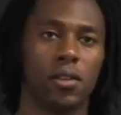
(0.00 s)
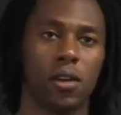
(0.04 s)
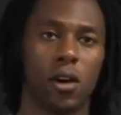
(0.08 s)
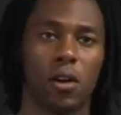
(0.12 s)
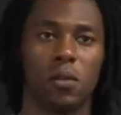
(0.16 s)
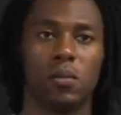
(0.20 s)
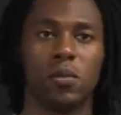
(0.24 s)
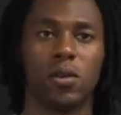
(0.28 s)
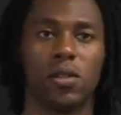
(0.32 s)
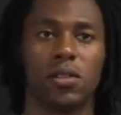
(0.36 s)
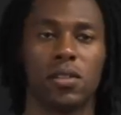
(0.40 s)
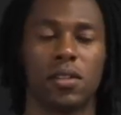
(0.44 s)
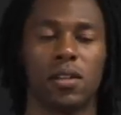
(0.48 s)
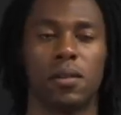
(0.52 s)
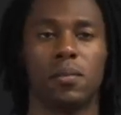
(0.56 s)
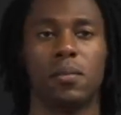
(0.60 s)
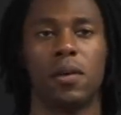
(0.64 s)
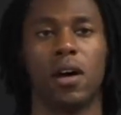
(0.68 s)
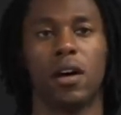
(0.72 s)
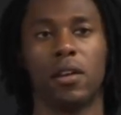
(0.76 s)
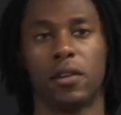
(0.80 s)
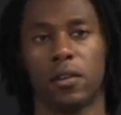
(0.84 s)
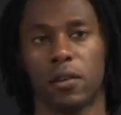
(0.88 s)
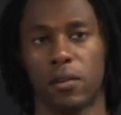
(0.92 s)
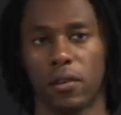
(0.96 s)
non Muslim
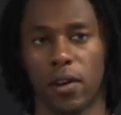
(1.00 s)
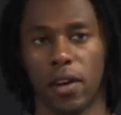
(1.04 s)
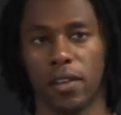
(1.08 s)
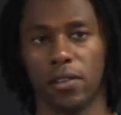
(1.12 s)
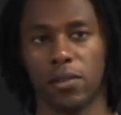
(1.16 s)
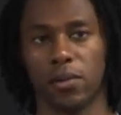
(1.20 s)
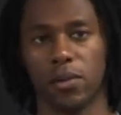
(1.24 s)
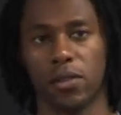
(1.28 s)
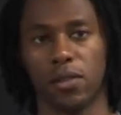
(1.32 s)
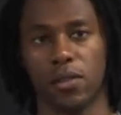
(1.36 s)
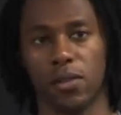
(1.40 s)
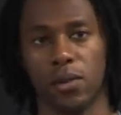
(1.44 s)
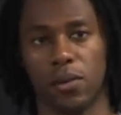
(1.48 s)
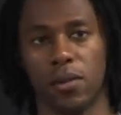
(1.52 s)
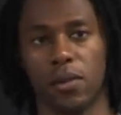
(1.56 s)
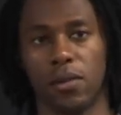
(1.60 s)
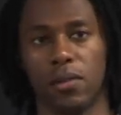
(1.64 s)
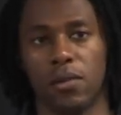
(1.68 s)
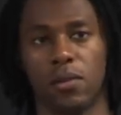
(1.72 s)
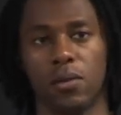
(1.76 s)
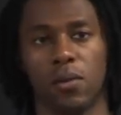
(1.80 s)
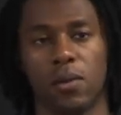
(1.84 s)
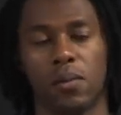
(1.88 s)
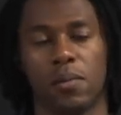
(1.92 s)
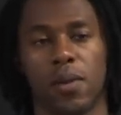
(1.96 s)
undergraduate
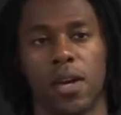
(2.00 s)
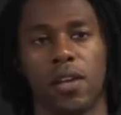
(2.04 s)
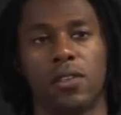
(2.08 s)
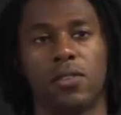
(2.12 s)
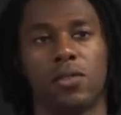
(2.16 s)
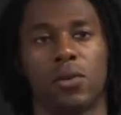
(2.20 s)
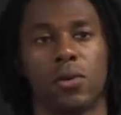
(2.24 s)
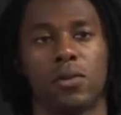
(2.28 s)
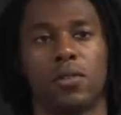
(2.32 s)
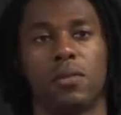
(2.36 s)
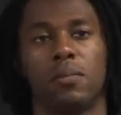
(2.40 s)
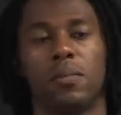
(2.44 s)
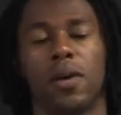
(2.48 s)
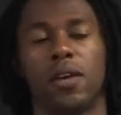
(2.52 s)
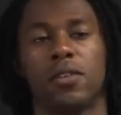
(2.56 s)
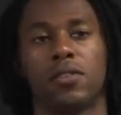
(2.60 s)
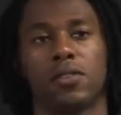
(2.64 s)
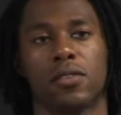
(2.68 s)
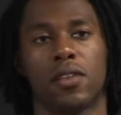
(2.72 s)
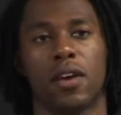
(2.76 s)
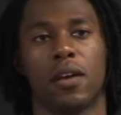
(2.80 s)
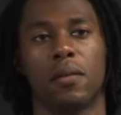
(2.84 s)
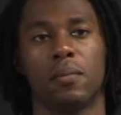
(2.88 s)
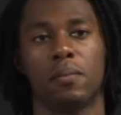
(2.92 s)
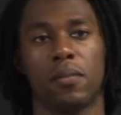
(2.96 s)
students. We made sure to
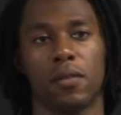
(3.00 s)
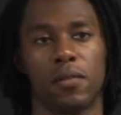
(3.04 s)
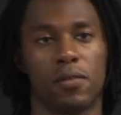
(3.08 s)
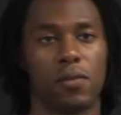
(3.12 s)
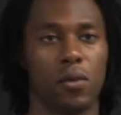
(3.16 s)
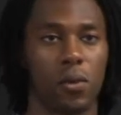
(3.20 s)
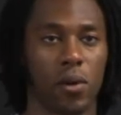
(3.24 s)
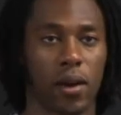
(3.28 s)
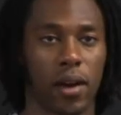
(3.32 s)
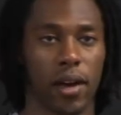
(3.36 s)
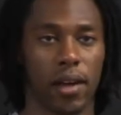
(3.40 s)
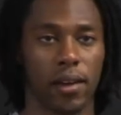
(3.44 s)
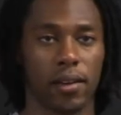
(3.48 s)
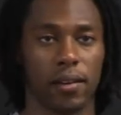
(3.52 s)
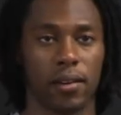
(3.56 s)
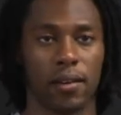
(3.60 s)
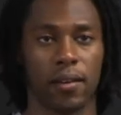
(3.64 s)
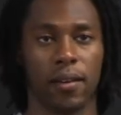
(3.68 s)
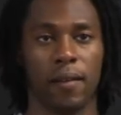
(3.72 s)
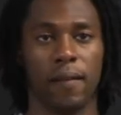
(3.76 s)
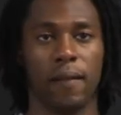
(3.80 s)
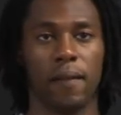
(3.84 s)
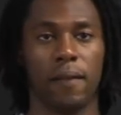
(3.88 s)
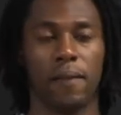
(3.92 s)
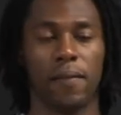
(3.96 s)
measure that beforehand.
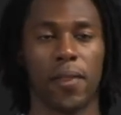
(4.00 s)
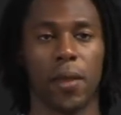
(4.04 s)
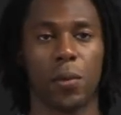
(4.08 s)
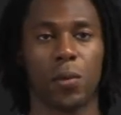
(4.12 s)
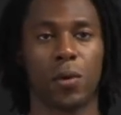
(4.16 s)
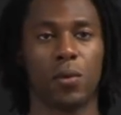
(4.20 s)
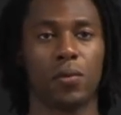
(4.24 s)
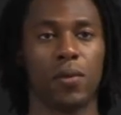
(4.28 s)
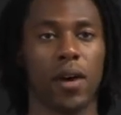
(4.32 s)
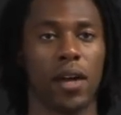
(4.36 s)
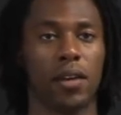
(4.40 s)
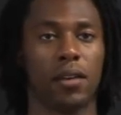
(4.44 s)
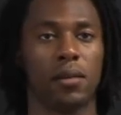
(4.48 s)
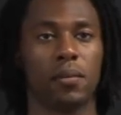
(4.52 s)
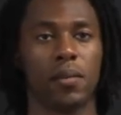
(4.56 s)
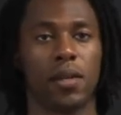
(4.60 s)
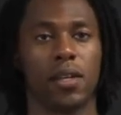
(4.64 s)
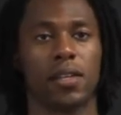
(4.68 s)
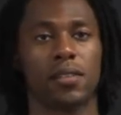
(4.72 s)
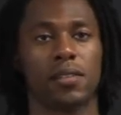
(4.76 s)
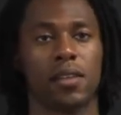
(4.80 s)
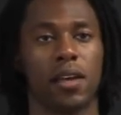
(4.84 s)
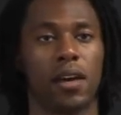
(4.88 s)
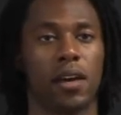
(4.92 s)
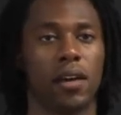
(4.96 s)
And they were randomly
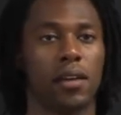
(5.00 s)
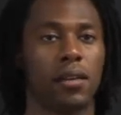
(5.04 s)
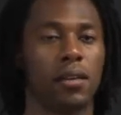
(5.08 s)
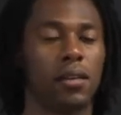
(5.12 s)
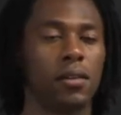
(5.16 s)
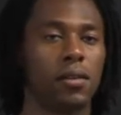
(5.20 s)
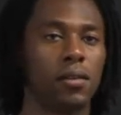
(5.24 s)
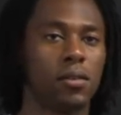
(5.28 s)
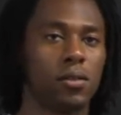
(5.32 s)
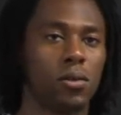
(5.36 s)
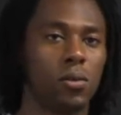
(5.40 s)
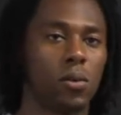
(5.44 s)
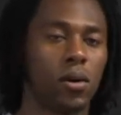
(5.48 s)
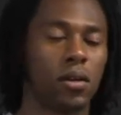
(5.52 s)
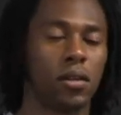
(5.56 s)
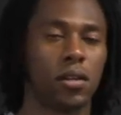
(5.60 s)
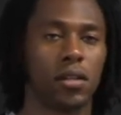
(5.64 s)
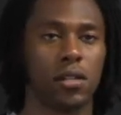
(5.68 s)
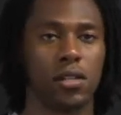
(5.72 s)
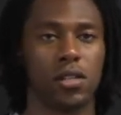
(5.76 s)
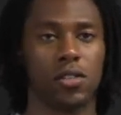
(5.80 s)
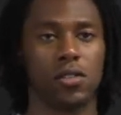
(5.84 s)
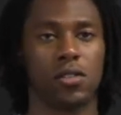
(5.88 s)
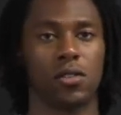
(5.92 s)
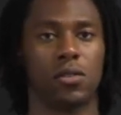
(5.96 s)
assigned to one
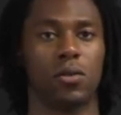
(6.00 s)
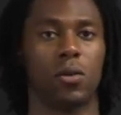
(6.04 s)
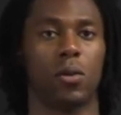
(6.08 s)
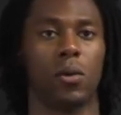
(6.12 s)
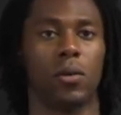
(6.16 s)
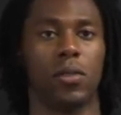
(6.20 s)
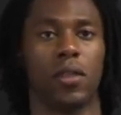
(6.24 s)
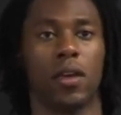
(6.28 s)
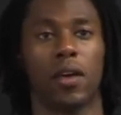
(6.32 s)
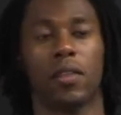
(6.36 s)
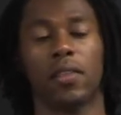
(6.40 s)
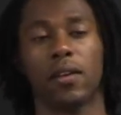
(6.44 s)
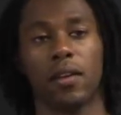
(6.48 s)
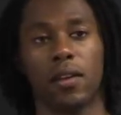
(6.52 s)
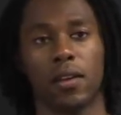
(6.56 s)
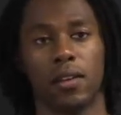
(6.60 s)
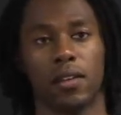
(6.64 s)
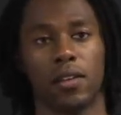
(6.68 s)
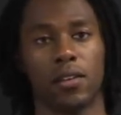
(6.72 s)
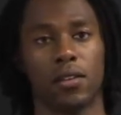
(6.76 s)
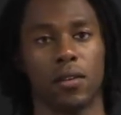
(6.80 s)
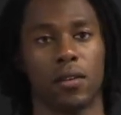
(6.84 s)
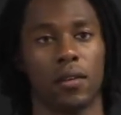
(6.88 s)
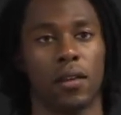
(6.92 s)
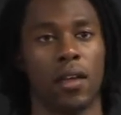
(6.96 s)
condition or the other
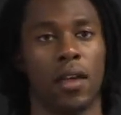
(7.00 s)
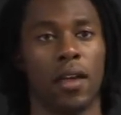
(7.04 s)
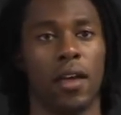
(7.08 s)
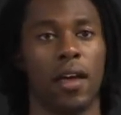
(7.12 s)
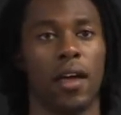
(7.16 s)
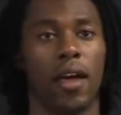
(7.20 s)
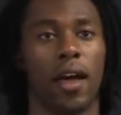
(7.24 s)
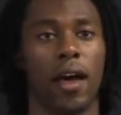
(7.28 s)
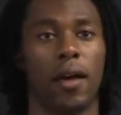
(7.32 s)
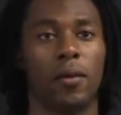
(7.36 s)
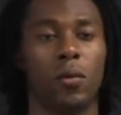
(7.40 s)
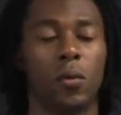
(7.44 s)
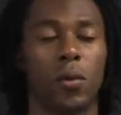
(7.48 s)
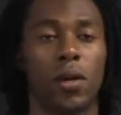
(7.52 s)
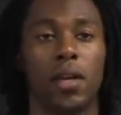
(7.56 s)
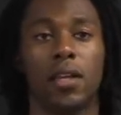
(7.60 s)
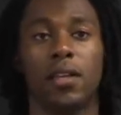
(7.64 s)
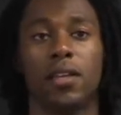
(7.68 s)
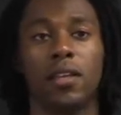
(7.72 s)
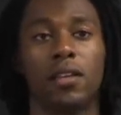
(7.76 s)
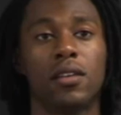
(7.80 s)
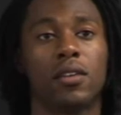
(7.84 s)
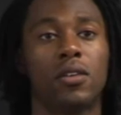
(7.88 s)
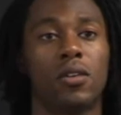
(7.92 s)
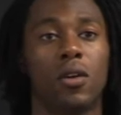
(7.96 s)
condition. And we
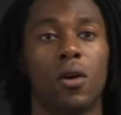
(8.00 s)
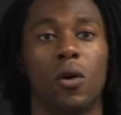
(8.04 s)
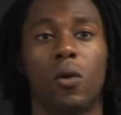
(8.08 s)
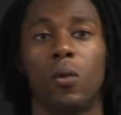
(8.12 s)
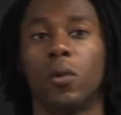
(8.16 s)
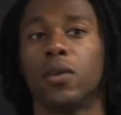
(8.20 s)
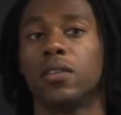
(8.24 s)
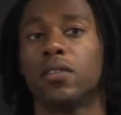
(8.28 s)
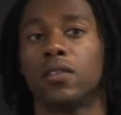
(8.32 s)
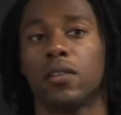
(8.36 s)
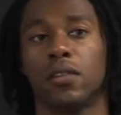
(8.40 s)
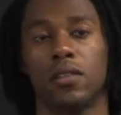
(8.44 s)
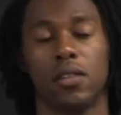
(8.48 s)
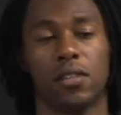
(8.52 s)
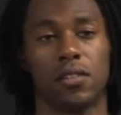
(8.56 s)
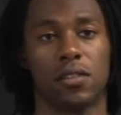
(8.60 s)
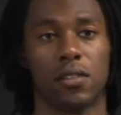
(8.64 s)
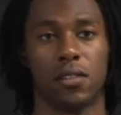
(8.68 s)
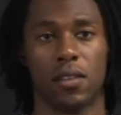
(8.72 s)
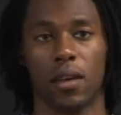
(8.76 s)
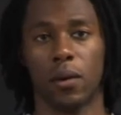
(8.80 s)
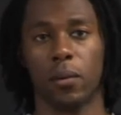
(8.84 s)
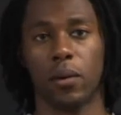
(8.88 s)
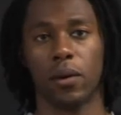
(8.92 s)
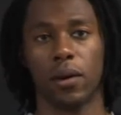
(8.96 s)
didn't know which
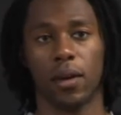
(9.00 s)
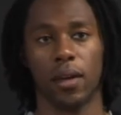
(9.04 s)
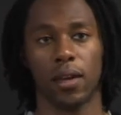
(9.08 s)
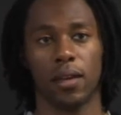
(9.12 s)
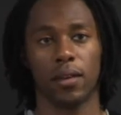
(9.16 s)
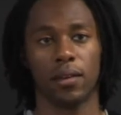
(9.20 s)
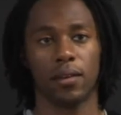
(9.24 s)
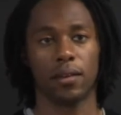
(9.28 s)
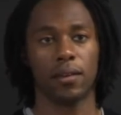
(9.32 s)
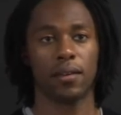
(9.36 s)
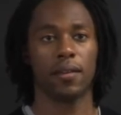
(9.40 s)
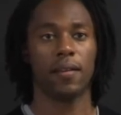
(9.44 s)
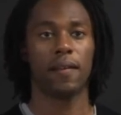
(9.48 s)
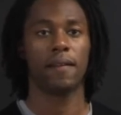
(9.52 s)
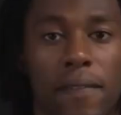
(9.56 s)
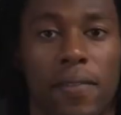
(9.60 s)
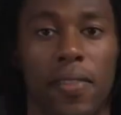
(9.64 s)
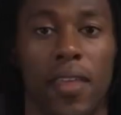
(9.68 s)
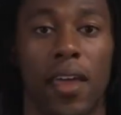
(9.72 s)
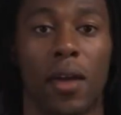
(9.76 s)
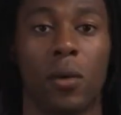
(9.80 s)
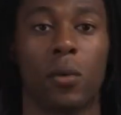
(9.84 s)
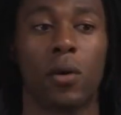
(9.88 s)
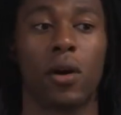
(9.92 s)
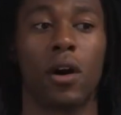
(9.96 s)
condition they were in,
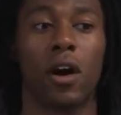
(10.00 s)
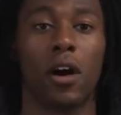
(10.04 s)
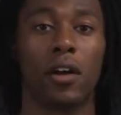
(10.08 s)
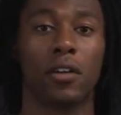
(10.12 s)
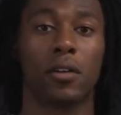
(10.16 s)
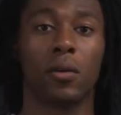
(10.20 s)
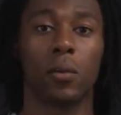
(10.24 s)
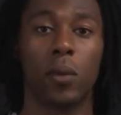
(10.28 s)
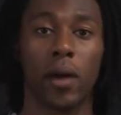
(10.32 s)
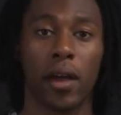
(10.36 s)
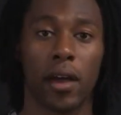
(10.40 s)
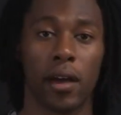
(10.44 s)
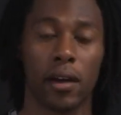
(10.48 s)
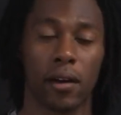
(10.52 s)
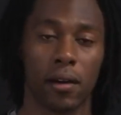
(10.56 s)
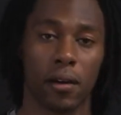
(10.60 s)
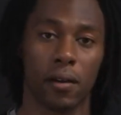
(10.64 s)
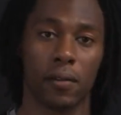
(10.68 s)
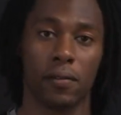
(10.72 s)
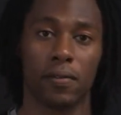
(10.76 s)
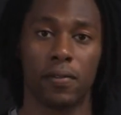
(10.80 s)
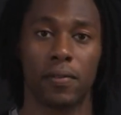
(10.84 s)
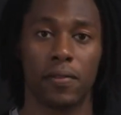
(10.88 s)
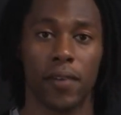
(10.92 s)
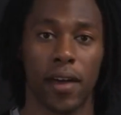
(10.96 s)
and they were unaware
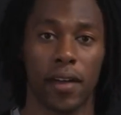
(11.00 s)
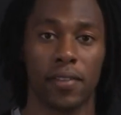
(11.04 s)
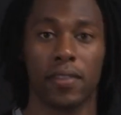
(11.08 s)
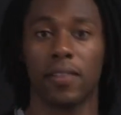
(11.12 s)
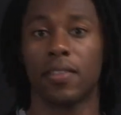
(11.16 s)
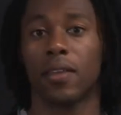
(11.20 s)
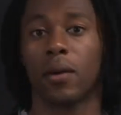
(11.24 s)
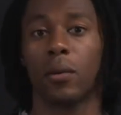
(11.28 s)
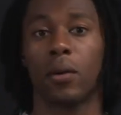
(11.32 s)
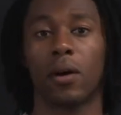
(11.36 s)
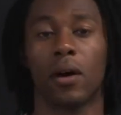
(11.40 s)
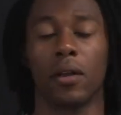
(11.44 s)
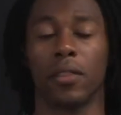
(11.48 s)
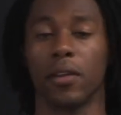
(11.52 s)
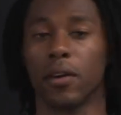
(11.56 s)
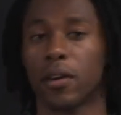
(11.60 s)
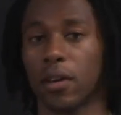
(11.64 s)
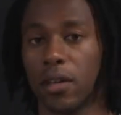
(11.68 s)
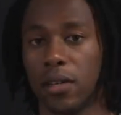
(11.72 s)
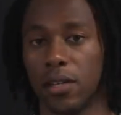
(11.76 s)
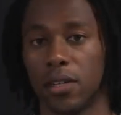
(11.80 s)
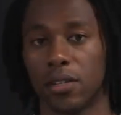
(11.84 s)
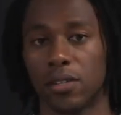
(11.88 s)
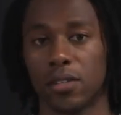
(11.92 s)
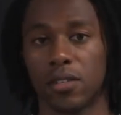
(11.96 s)
of the fact that there were other
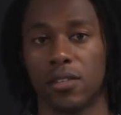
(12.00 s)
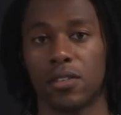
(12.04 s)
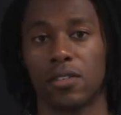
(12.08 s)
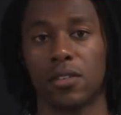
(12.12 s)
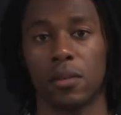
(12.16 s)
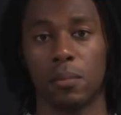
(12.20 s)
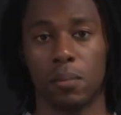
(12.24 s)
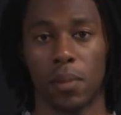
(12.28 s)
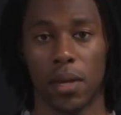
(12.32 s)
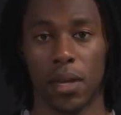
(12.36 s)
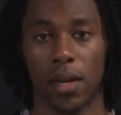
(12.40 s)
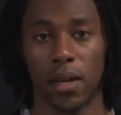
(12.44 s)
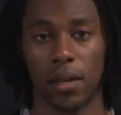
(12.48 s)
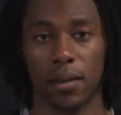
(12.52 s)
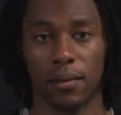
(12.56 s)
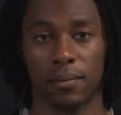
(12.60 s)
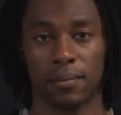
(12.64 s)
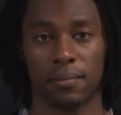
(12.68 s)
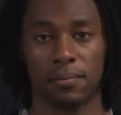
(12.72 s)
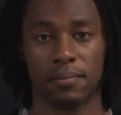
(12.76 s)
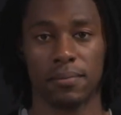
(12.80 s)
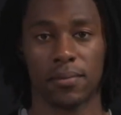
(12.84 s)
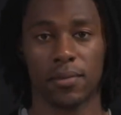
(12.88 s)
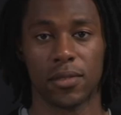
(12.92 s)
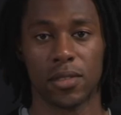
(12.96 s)
conditions to be in
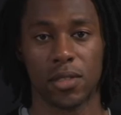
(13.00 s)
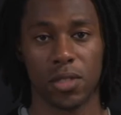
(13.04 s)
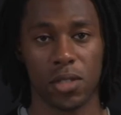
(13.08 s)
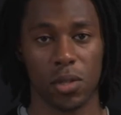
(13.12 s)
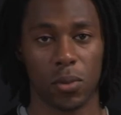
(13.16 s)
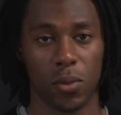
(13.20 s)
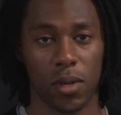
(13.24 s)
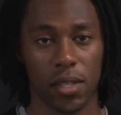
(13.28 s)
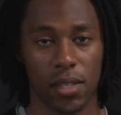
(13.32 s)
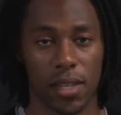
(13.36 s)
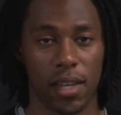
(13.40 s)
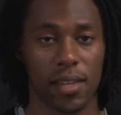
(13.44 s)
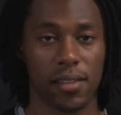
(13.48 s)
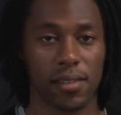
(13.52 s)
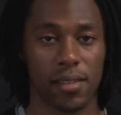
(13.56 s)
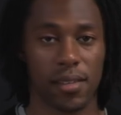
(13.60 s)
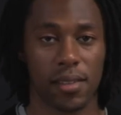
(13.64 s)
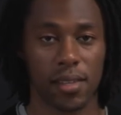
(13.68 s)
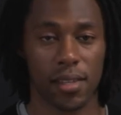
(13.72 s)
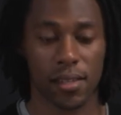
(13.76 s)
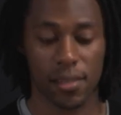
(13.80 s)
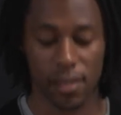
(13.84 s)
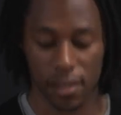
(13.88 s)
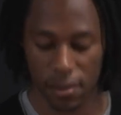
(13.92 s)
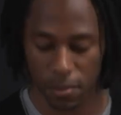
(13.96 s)
so we
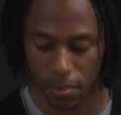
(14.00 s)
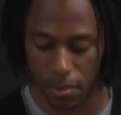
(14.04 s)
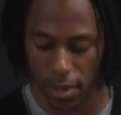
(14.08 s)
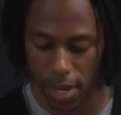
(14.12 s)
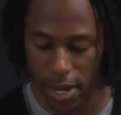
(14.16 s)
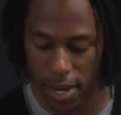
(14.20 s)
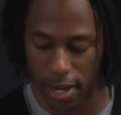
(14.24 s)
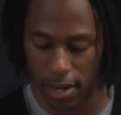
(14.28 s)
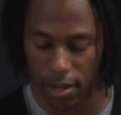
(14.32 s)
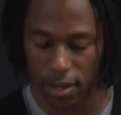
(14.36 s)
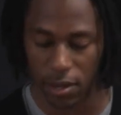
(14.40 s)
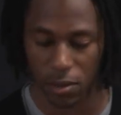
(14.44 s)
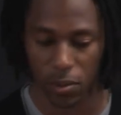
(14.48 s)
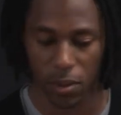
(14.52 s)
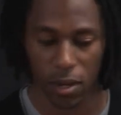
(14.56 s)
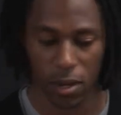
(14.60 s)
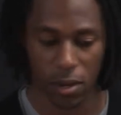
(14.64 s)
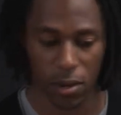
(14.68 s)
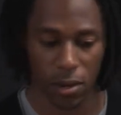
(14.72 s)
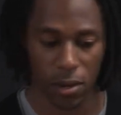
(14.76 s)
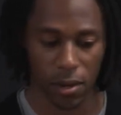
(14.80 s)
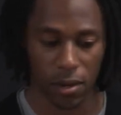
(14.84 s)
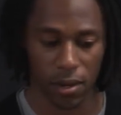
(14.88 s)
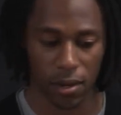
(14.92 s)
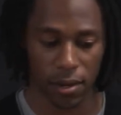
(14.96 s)
tested this as blind as we
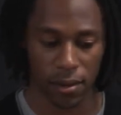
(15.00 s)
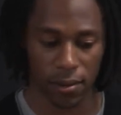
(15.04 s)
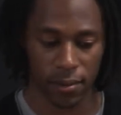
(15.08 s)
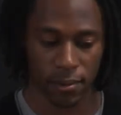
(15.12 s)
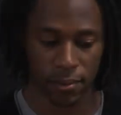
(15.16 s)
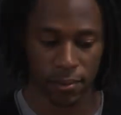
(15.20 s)
could.